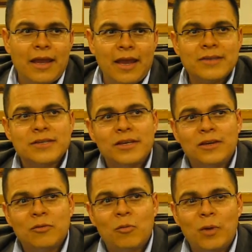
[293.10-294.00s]
asking
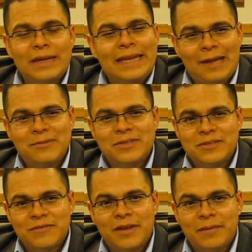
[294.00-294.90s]
what counts
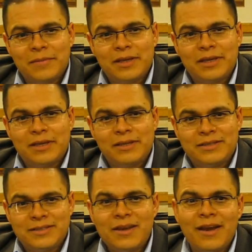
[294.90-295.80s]
as family
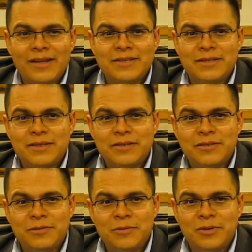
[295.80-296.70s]
ties
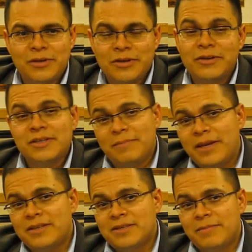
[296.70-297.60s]
into current
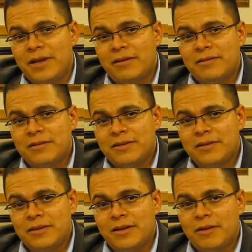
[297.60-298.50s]
debates about
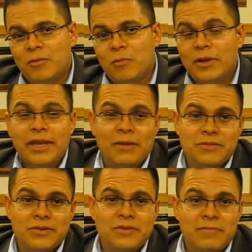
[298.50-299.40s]
what
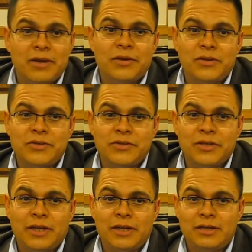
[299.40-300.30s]
counts as marriage,
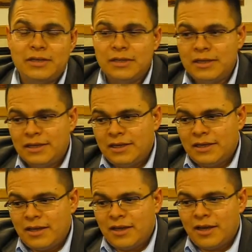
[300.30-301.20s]
and
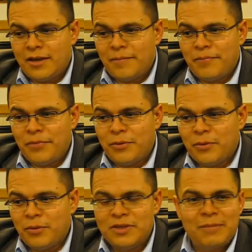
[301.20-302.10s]
the
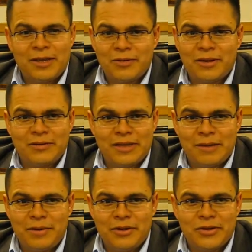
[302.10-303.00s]
whole debate around
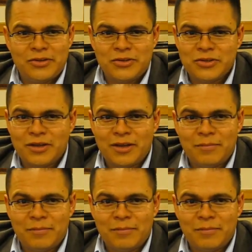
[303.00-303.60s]
gay marriage,